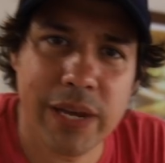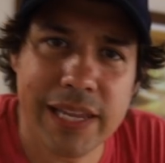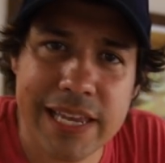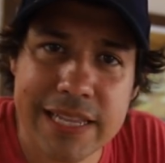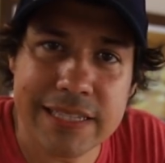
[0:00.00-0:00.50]
Way
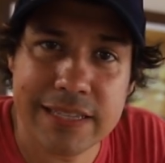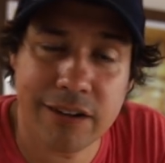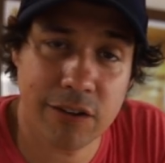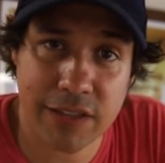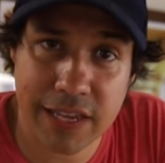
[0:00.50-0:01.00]
lens that
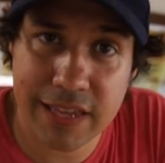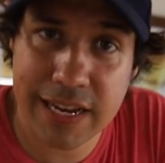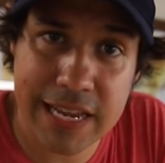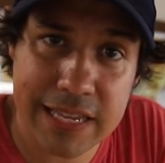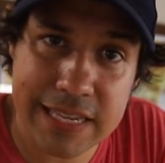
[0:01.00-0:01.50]
I got the other
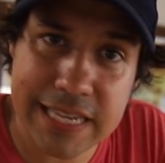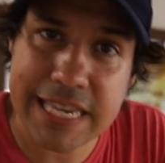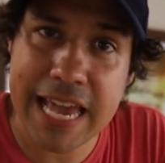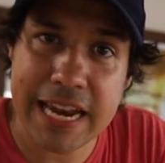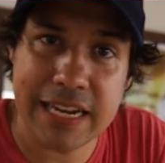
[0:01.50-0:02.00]
day, the
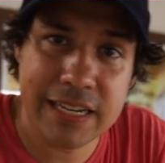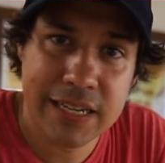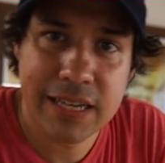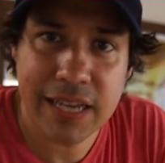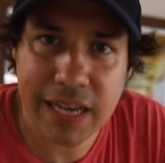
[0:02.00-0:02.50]
Canon,
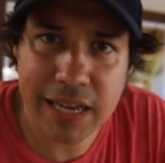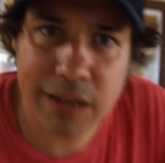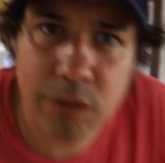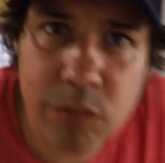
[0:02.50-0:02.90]
uh,